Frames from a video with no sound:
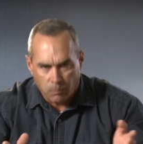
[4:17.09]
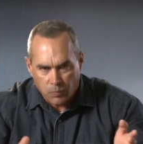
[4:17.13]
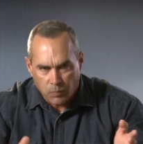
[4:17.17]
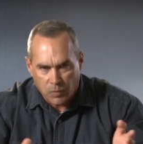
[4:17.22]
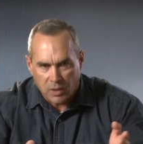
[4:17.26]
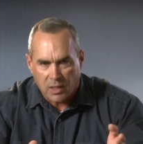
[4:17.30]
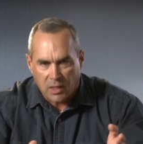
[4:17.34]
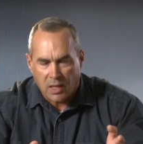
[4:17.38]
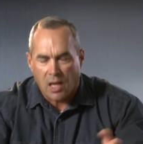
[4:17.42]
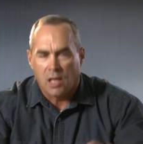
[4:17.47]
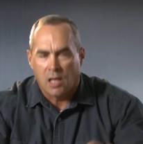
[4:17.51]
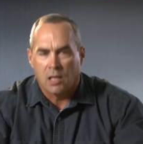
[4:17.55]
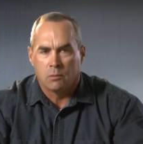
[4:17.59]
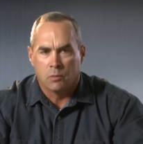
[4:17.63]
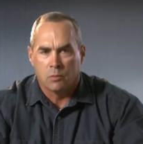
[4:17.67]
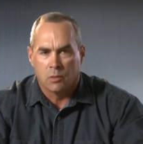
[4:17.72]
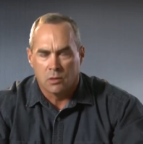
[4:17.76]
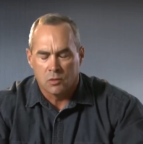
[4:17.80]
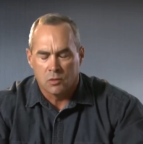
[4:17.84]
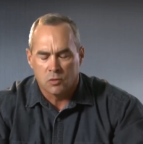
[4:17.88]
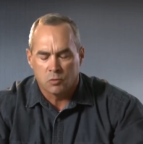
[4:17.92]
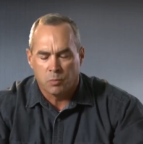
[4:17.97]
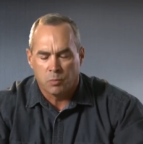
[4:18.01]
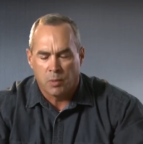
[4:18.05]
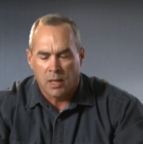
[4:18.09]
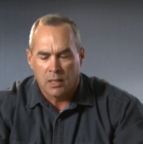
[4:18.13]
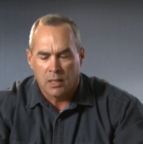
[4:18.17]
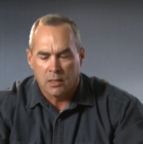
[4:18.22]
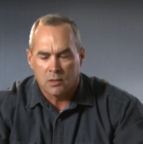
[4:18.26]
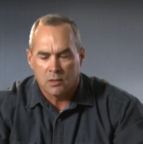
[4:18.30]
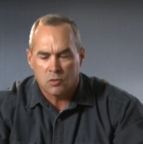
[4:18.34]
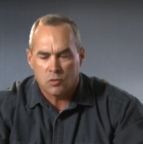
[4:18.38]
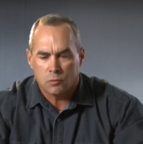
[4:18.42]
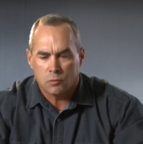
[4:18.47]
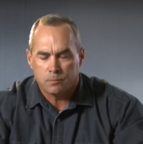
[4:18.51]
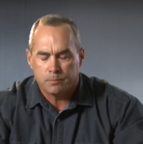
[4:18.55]
the caliber of those
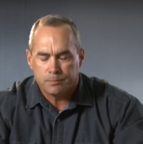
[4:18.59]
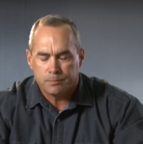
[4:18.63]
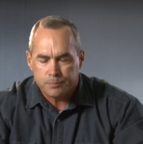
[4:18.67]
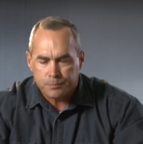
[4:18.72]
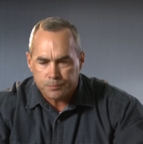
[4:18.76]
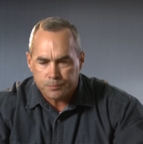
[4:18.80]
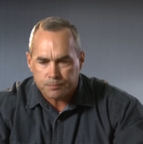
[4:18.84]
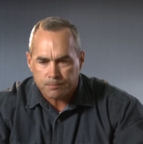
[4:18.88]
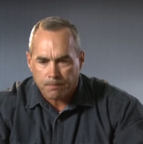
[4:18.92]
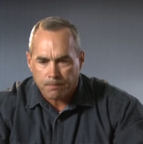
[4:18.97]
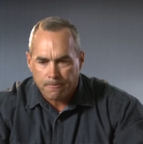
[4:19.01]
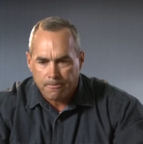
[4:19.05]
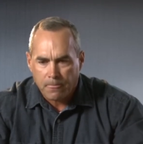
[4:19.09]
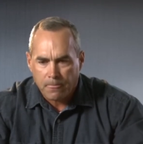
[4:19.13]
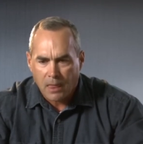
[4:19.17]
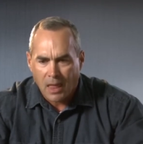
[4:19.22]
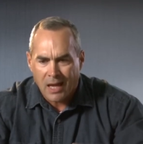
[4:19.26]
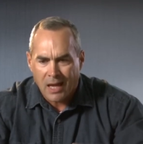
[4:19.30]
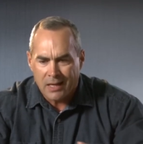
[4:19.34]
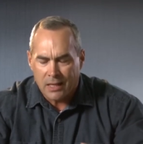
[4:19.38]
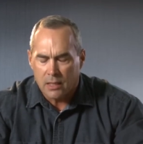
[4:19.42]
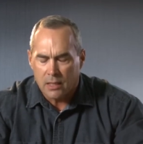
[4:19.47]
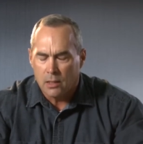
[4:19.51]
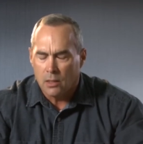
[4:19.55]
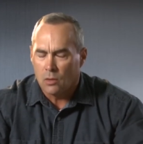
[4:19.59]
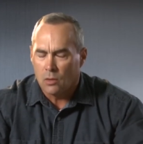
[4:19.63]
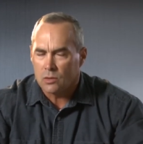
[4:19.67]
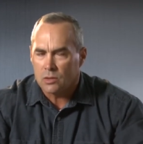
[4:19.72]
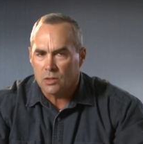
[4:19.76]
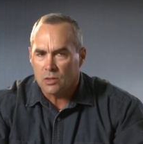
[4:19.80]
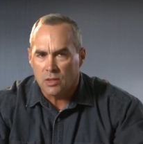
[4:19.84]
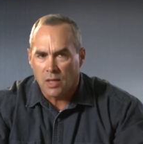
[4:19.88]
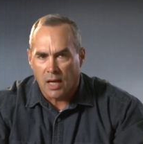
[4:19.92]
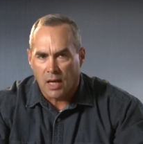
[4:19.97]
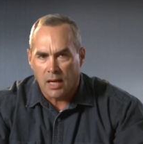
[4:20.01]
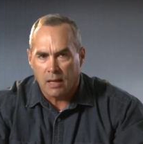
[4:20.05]
pilots. I didn't know at
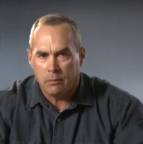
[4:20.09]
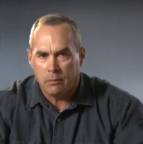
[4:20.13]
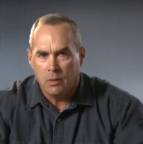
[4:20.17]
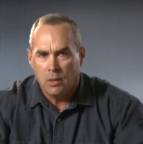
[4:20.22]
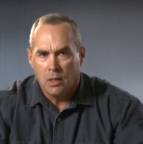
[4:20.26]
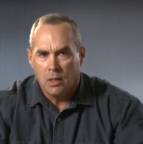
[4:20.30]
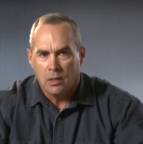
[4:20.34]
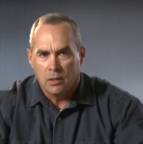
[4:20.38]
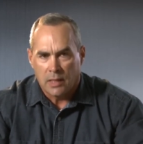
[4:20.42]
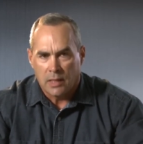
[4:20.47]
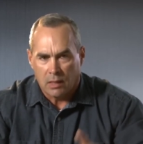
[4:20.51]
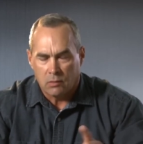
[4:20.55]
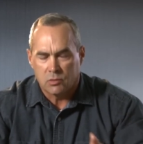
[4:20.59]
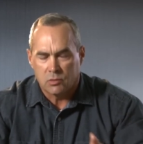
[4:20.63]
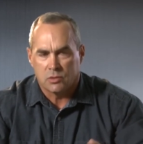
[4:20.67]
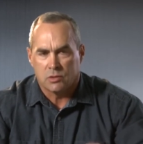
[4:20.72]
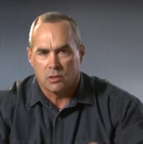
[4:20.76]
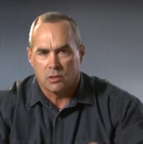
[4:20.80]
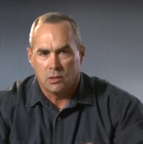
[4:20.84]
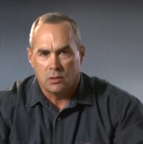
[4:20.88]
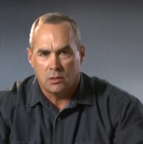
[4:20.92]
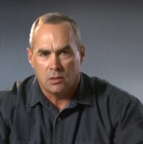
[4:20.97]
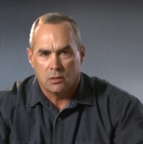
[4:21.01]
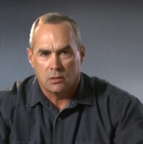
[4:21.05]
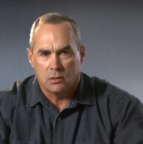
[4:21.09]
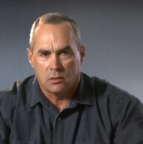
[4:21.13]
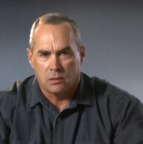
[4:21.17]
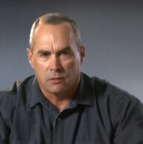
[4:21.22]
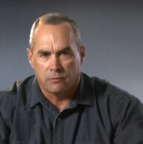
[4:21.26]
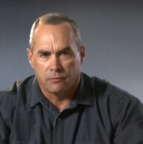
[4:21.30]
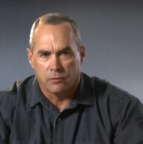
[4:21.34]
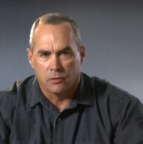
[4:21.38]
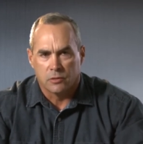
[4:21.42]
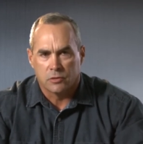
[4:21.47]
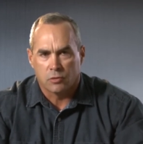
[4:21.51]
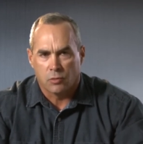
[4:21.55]
the time that was the
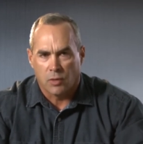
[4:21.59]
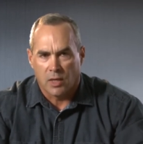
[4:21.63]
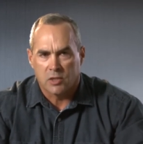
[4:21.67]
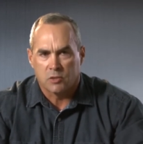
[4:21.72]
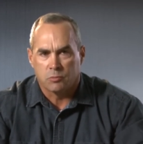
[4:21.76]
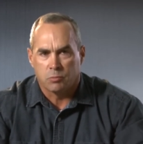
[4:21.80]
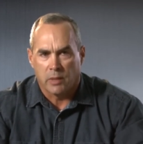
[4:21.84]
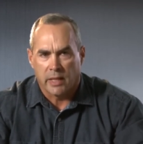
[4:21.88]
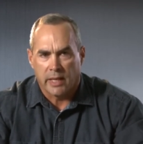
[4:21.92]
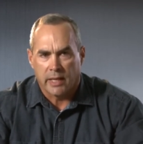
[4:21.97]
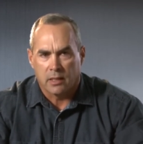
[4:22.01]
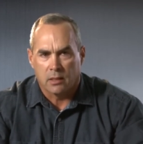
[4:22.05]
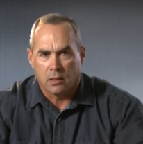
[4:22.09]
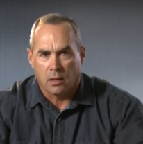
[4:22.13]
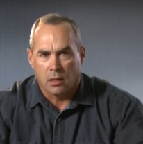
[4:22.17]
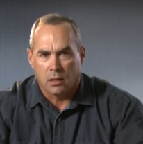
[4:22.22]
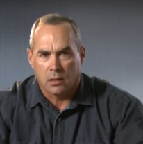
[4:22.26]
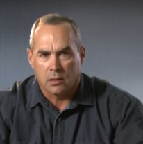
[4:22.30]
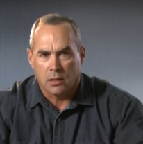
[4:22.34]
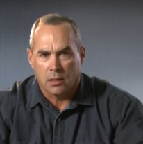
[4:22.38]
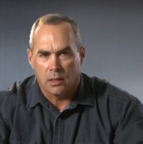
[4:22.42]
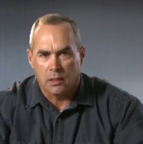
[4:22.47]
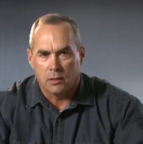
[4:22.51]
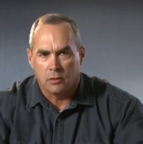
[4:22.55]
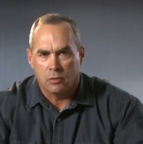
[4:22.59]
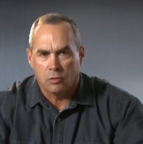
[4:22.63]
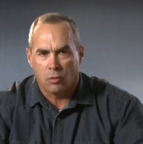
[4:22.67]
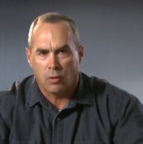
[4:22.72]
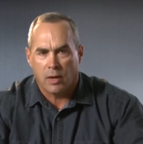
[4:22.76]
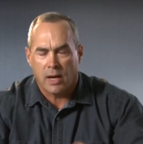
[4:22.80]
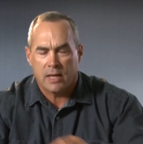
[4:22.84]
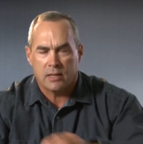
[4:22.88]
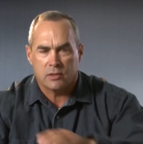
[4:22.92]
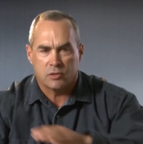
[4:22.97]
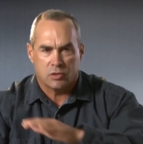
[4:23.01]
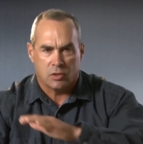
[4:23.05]
first crash Black Hawk. It had
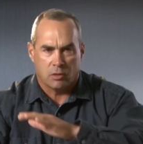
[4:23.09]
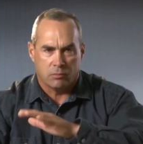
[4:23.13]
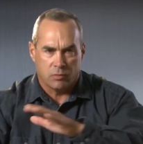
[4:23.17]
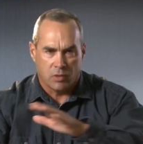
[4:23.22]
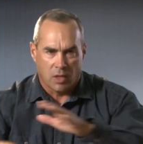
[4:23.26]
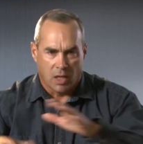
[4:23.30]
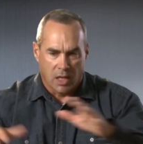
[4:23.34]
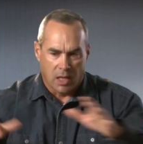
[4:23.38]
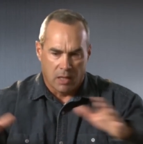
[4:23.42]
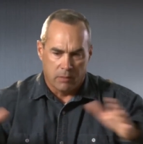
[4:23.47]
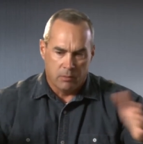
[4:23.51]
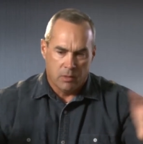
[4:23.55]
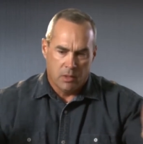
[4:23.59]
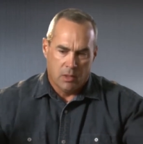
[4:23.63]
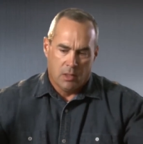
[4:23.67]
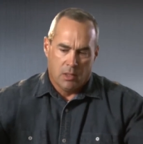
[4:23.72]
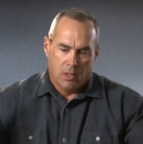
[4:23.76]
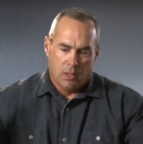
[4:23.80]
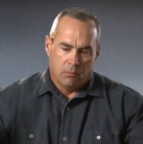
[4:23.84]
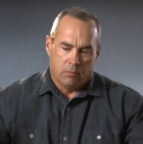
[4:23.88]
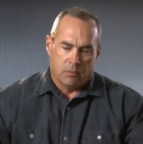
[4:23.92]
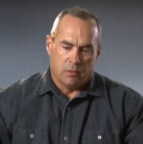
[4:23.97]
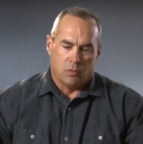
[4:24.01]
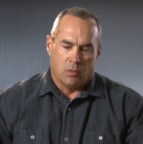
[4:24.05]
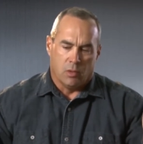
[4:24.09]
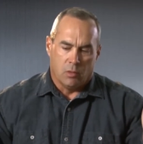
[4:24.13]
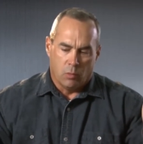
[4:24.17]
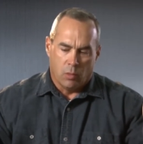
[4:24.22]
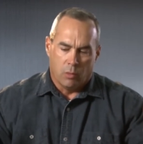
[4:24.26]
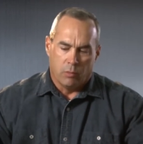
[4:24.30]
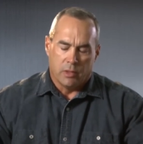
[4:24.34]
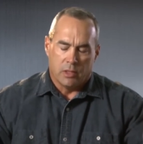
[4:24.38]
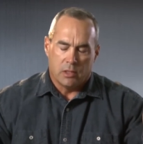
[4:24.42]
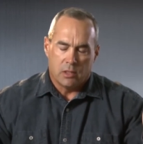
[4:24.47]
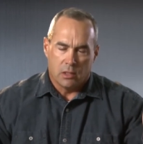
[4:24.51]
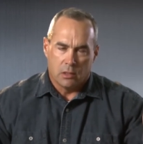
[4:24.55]
crashed sometime between
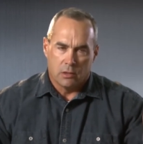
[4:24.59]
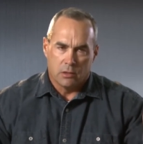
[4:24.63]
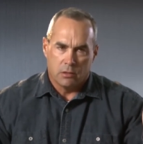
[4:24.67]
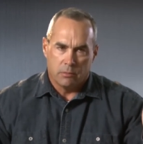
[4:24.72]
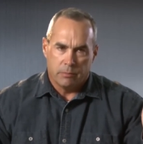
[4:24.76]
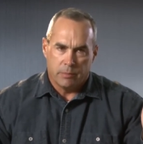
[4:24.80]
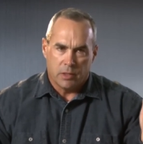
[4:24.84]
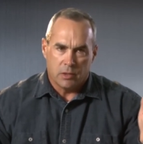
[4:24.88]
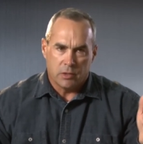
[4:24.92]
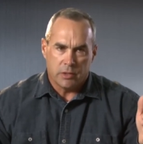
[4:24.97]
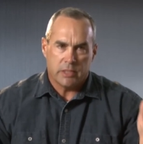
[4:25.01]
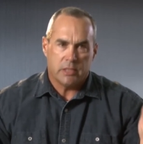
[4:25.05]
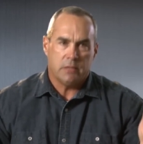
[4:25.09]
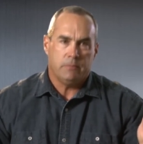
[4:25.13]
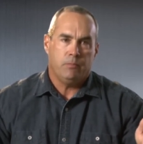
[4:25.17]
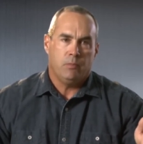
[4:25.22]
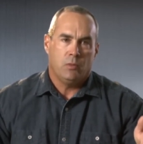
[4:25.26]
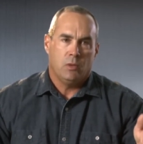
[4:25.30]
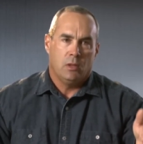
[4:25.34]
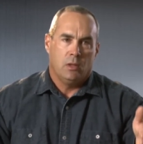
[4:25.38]
when we cleared the building.